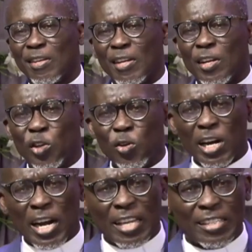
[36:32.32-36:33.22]
Do you
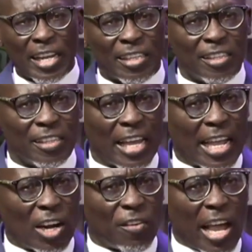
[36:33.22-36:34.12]
realize that that kind
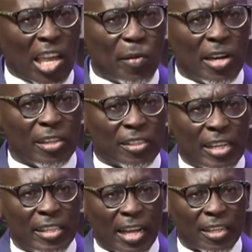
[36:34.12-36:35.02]
of argument is saying
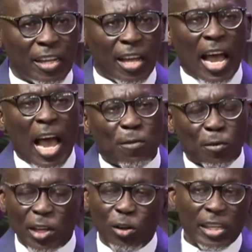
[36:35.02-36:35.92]
that half of the
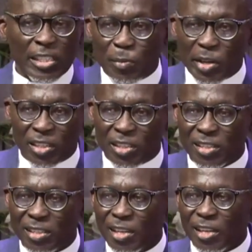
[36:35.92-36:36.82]
New Testament
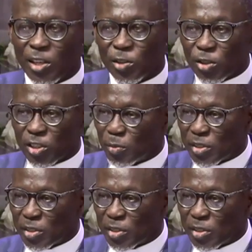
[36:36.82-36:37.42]
is not scripture?